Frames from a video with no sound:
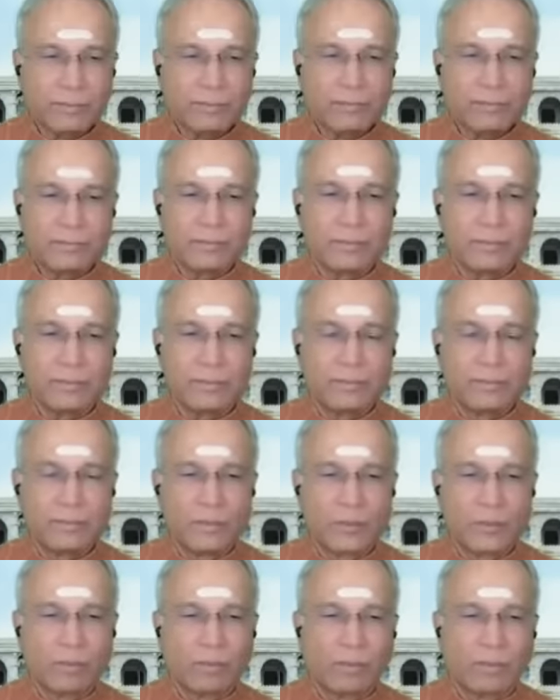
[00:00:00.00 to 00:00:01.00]

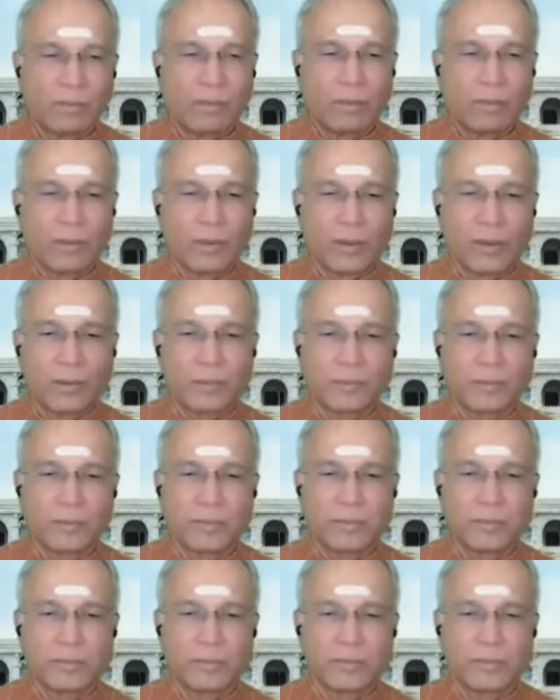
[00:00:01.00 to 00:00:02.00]

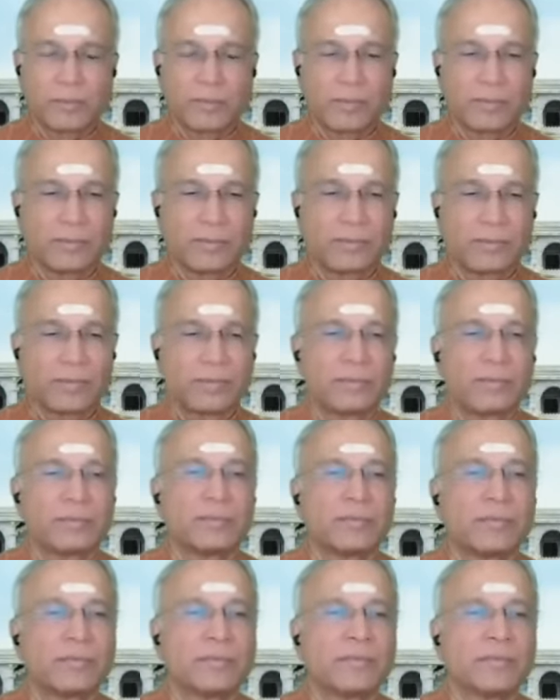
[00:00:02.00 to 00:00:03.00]

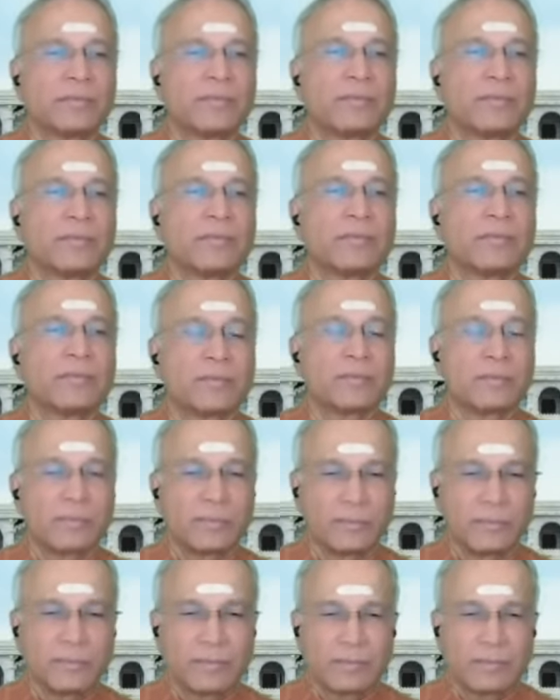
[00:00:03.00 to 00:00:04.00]

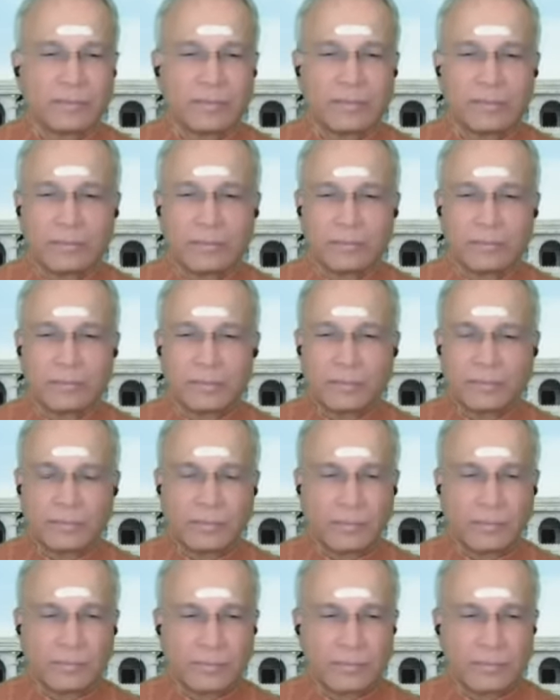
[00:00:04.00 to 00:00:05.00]

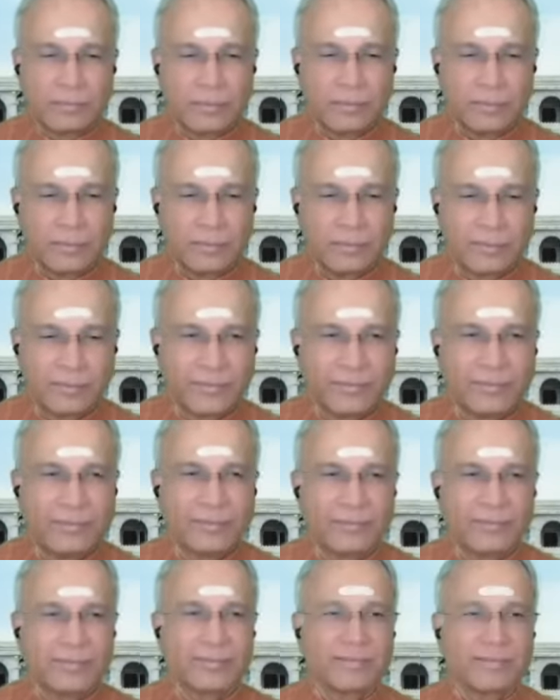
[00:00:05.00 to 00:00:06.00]

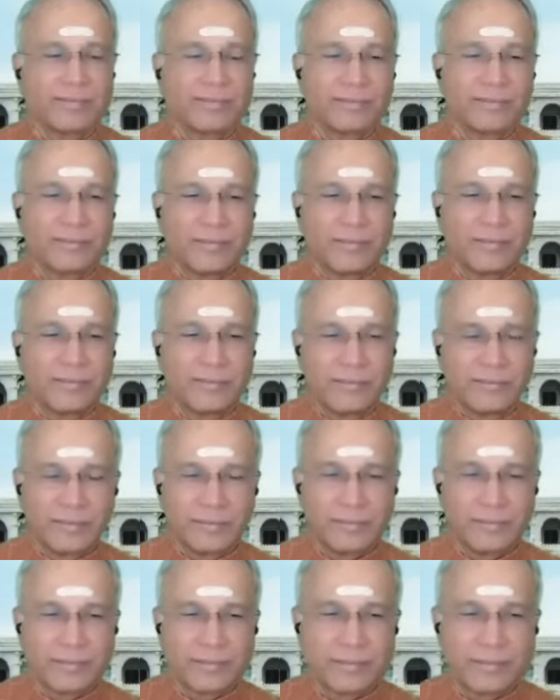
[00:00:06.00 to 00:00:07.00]

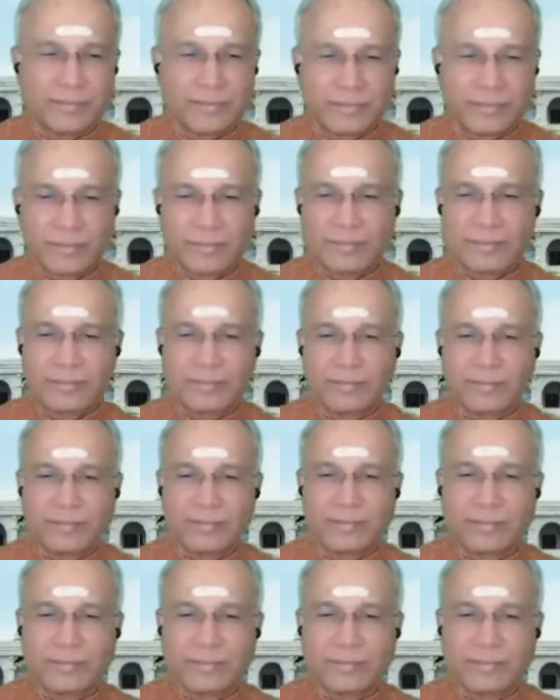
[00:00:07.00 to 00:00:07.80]
This person isn't speaking.